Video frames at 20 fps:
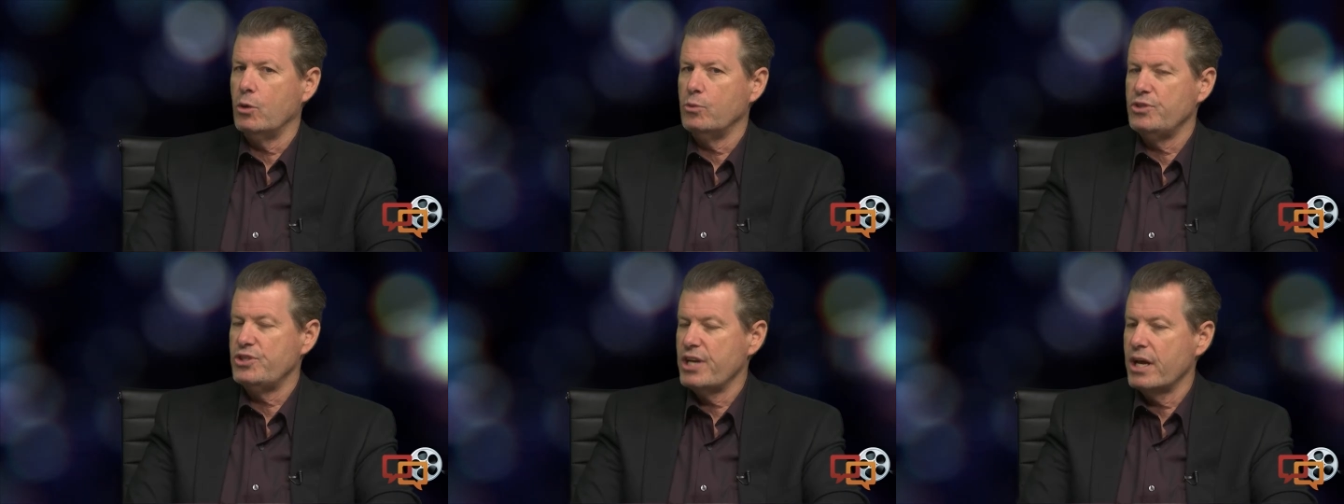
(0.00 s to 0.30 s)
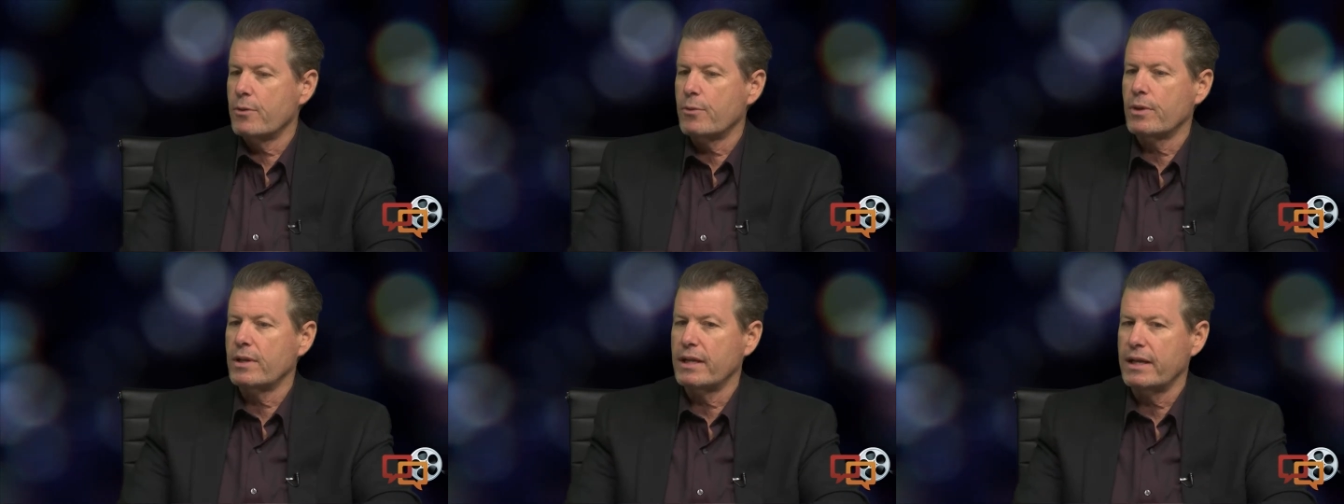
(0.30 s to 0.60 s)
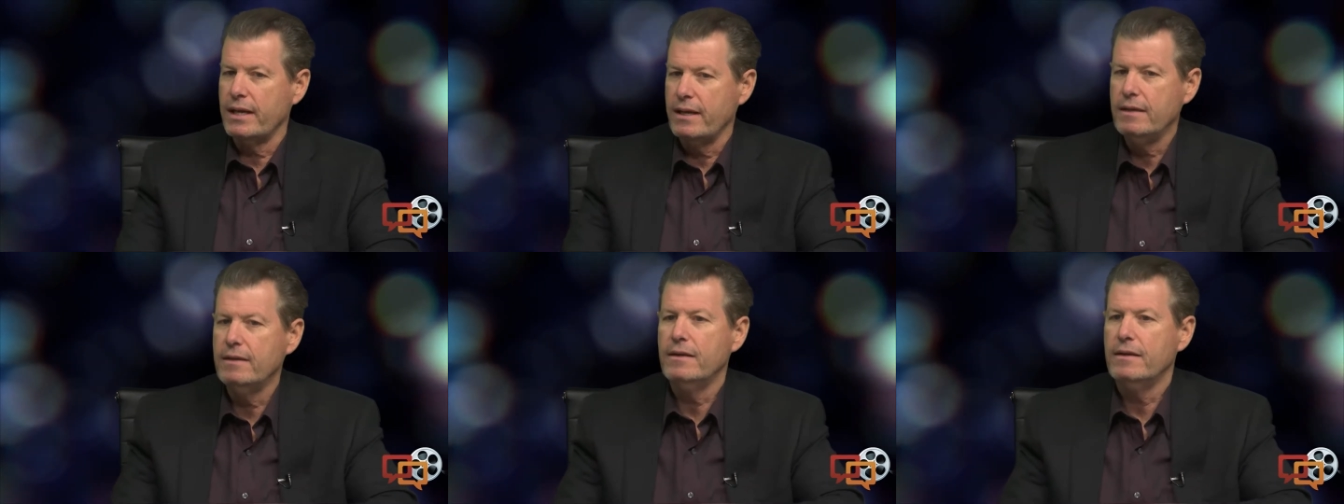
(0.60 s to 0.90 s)

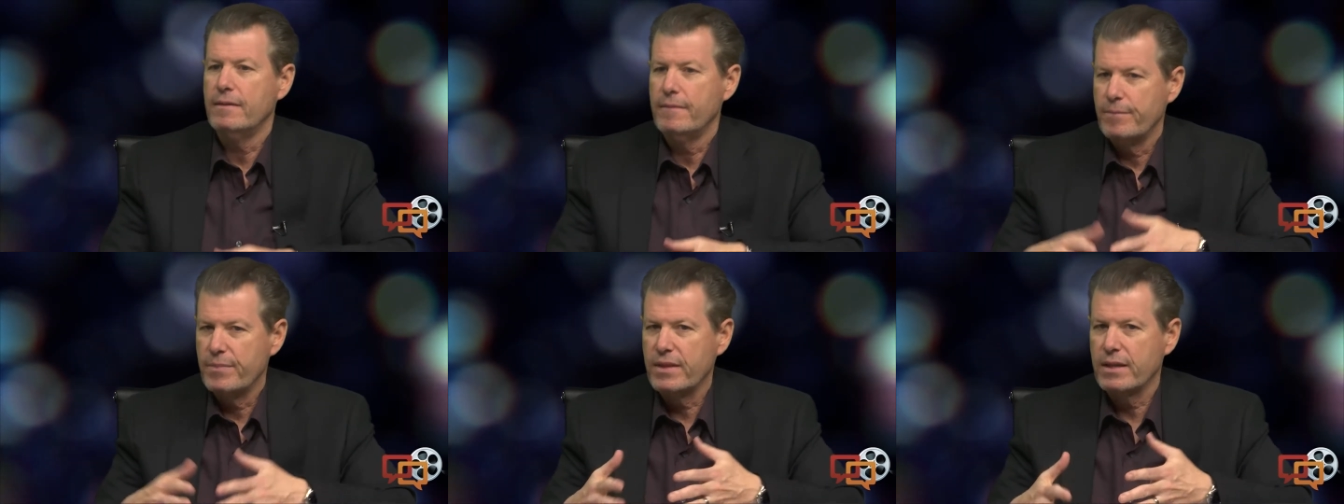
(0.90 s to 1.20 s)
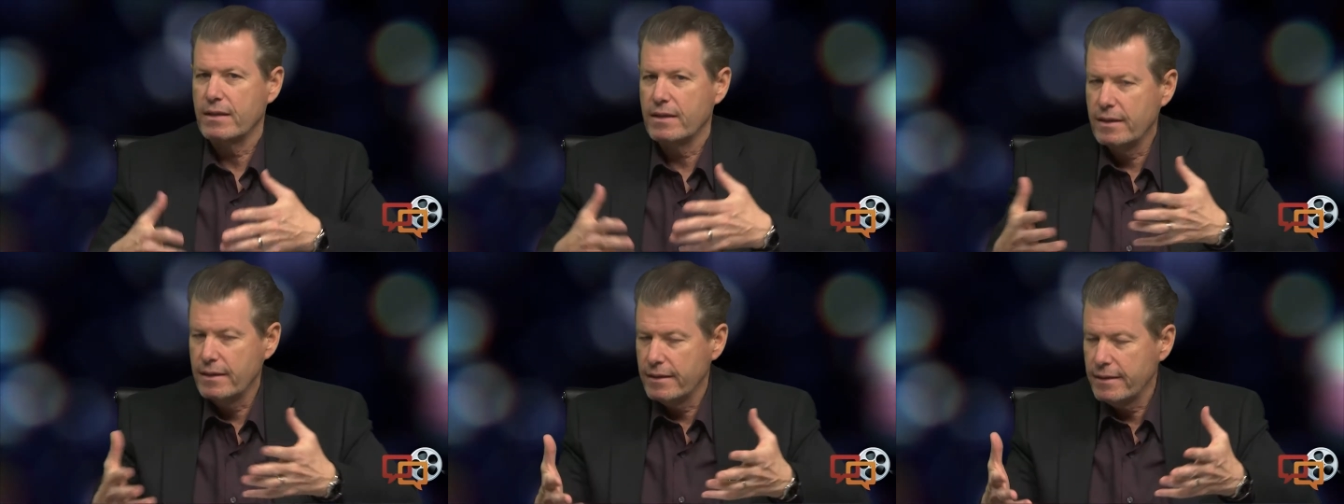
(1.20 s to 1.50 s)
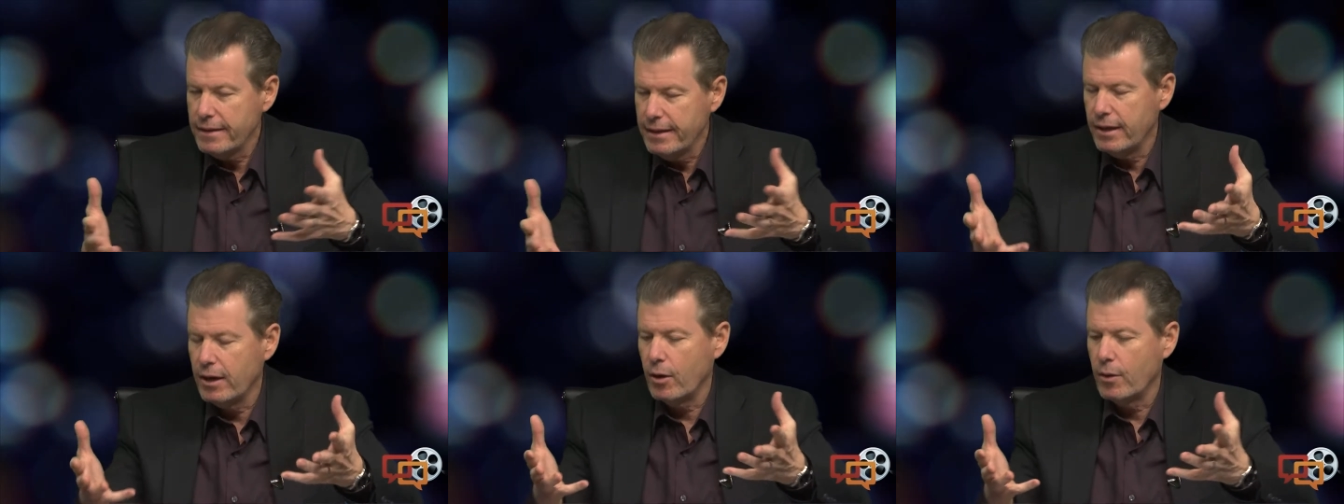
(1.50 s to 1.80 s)
generally,
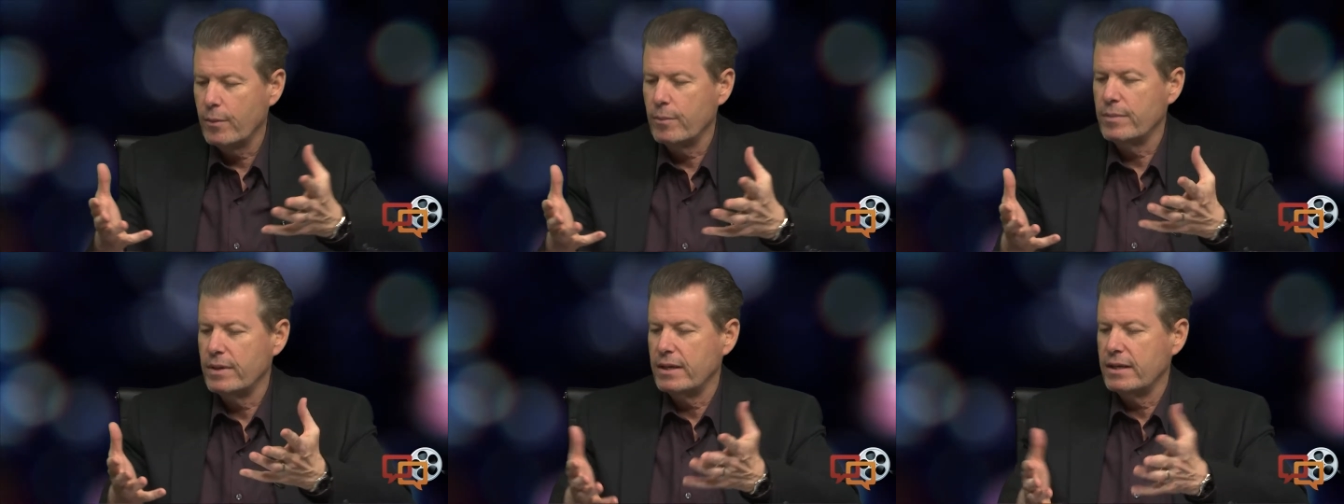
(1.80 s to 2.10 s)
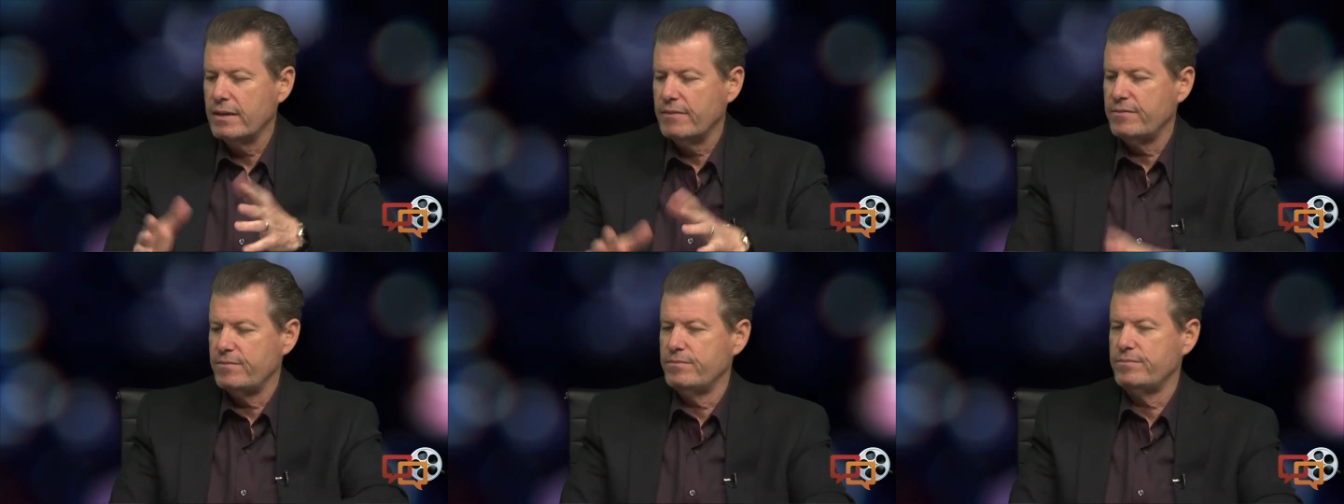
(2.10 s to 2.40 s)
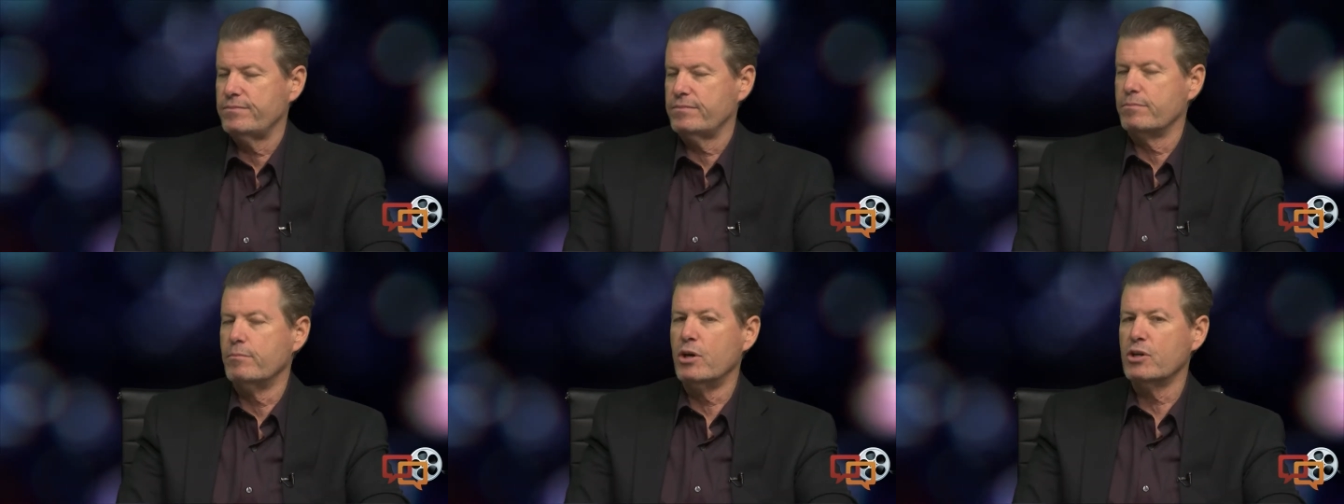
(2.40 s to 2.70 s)
you know,
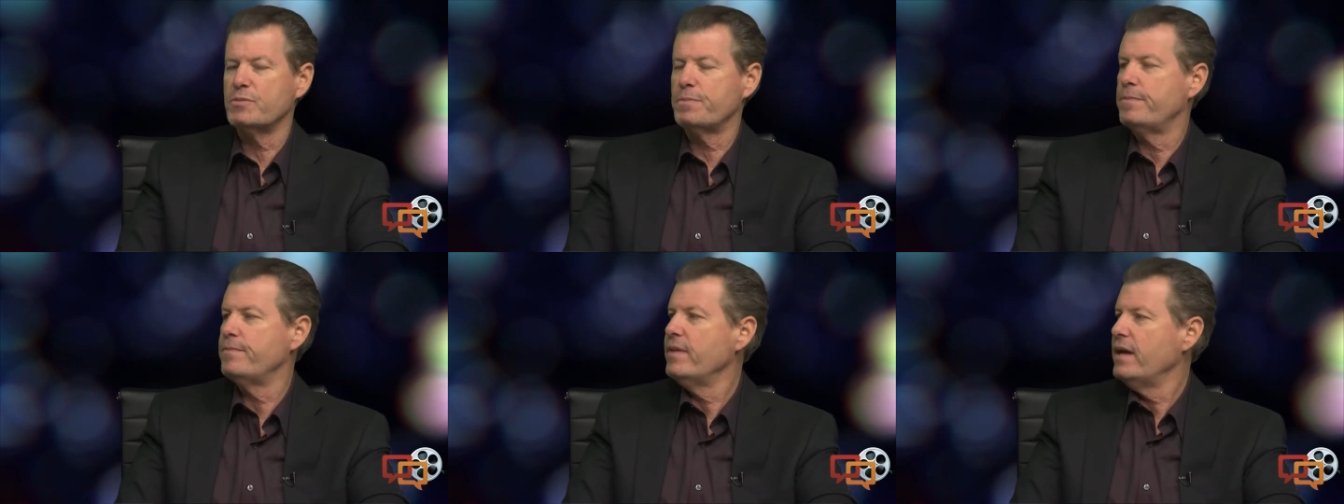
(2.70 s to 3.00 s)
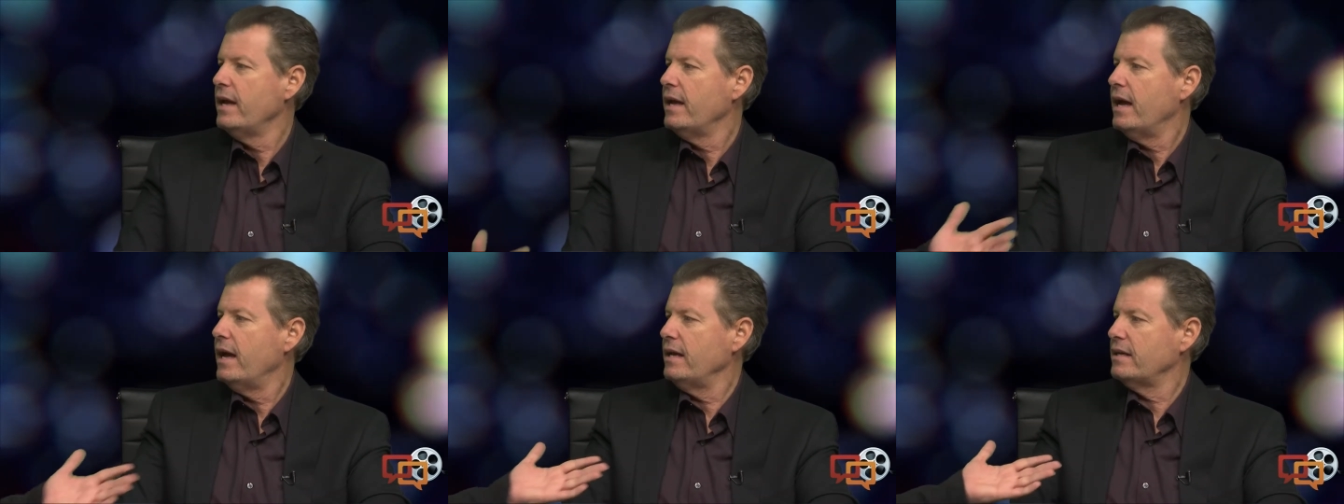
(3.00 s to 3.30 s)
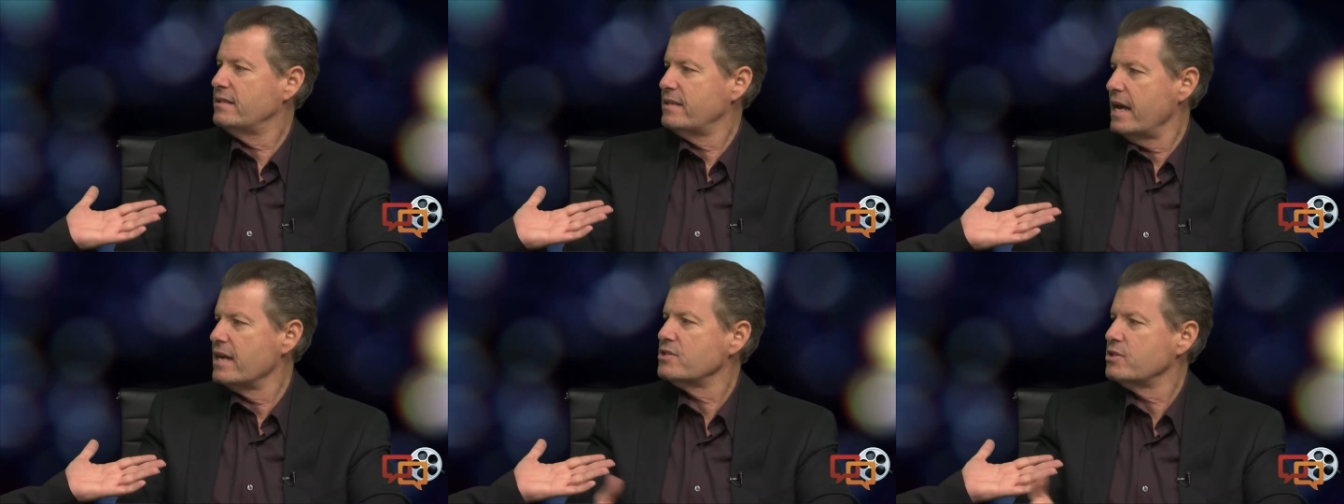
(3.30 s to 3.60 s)
accessible,
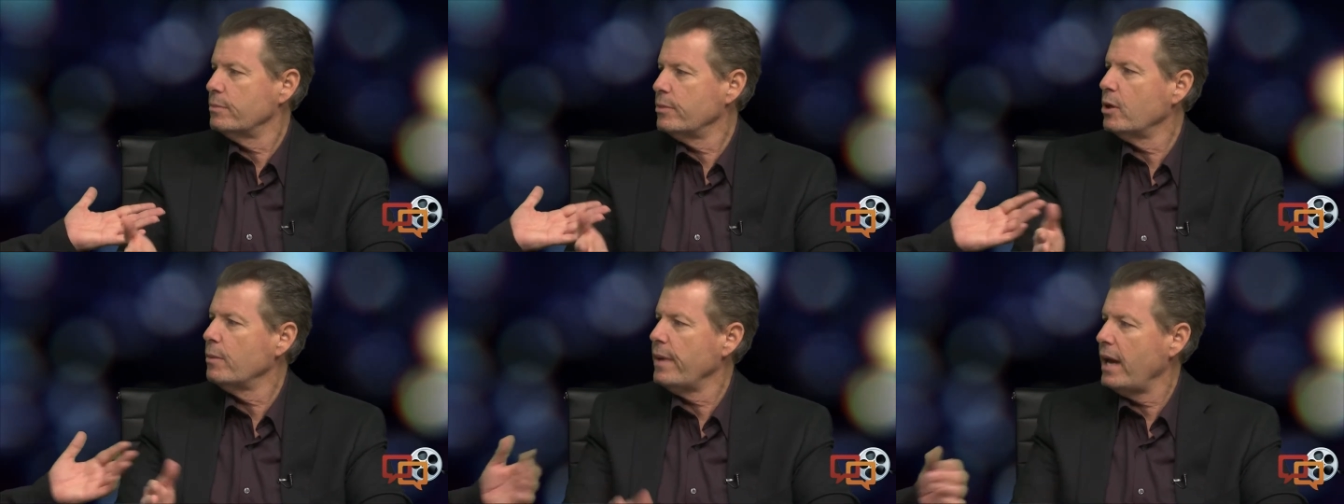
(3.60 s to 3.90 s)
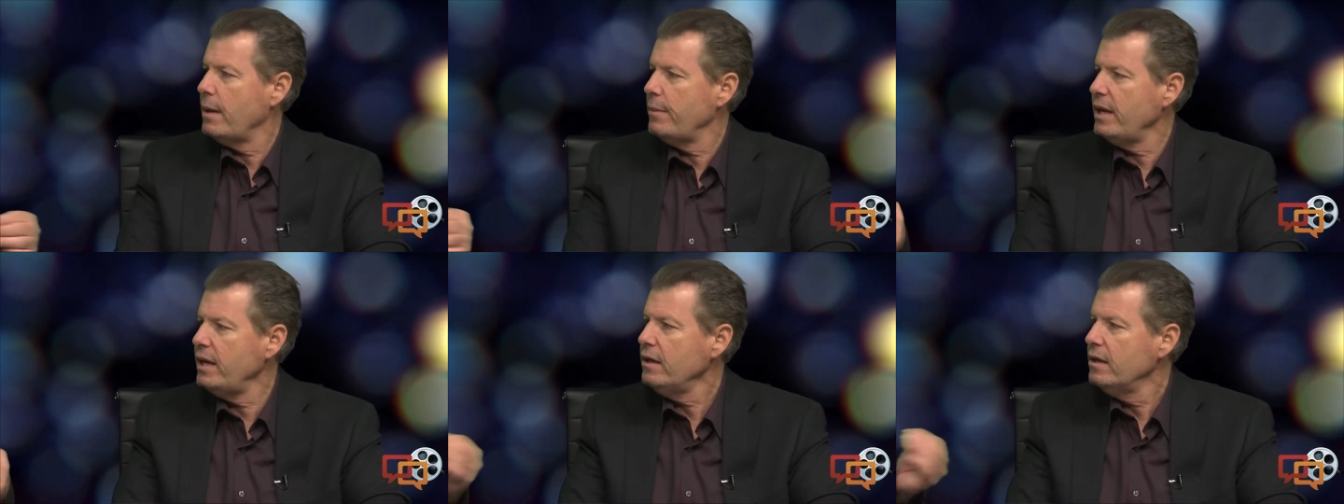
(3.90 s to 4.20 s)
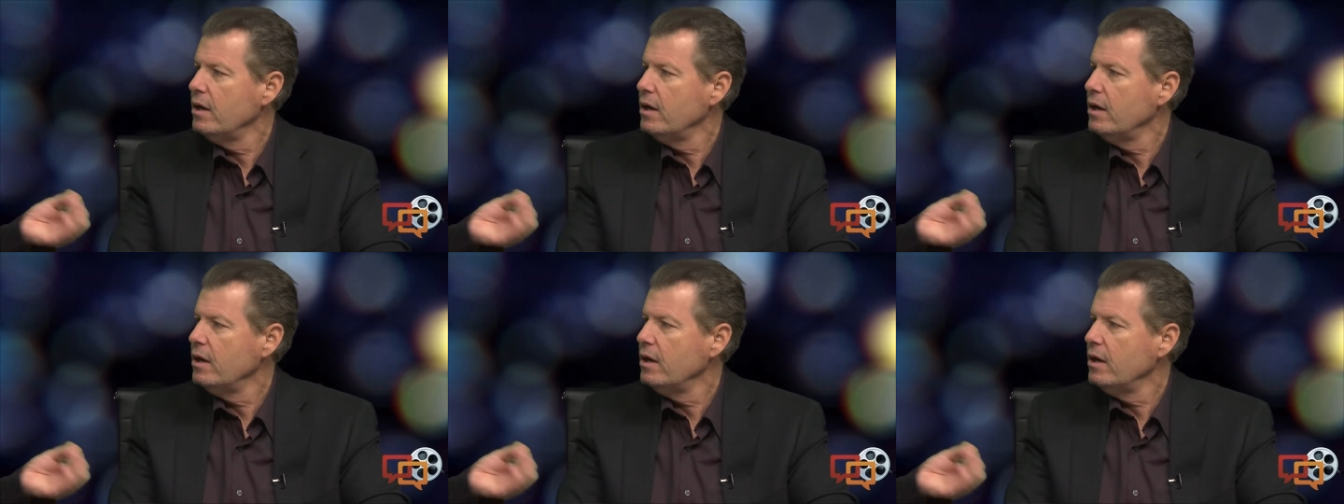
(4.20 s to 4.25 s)
accessible, for you, and, and,